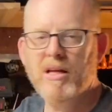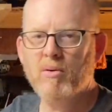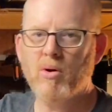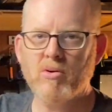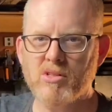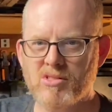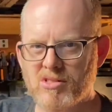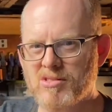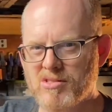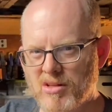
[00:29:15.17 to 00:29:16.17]
It won't
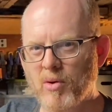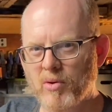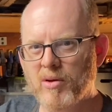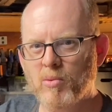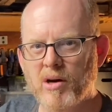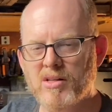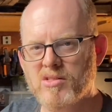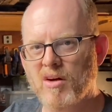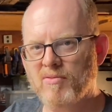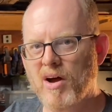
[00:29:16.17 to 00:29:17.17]
just slowly work
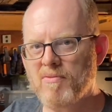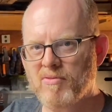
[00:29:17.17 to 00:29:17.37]
itself off.